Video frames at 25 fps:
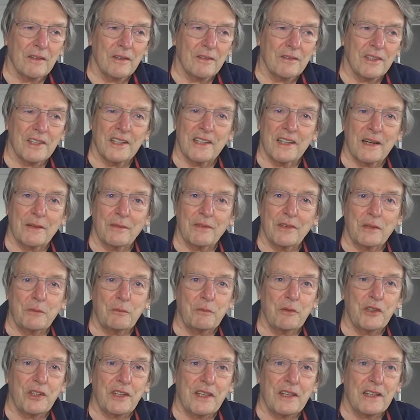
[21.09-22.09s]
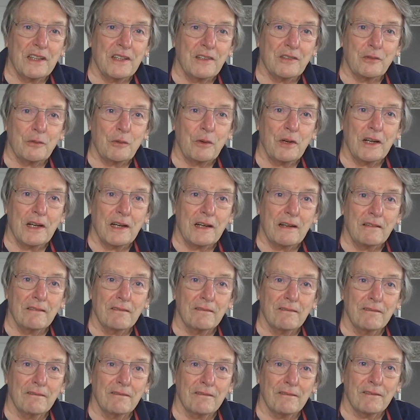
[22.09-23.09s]
They didn't have any money, that's why.
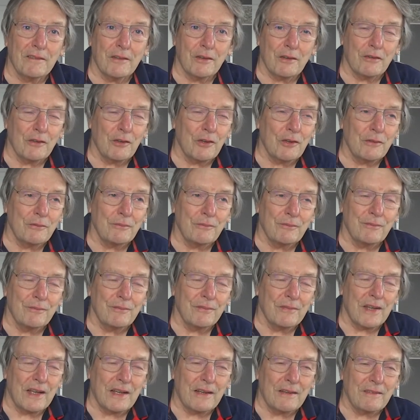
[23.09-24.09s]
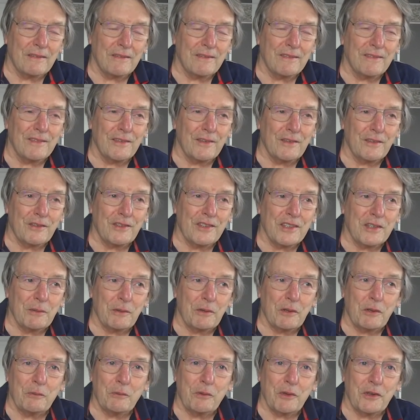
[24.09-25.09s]
Mm. They were going,
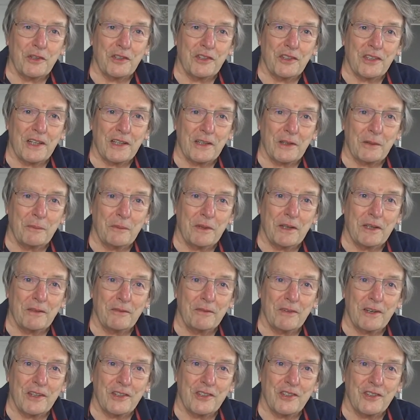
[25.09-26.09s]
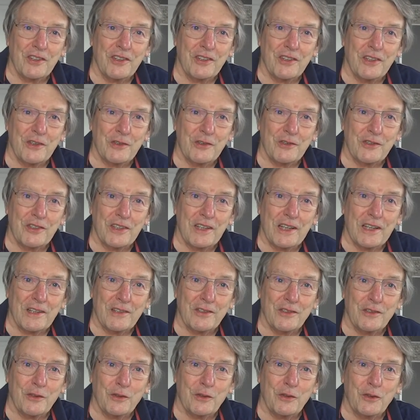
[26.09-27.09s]
typical motorcycle manufacturer in those
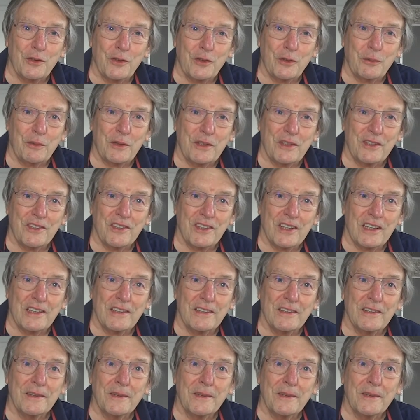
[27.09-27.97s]
days, they were all a bit skint.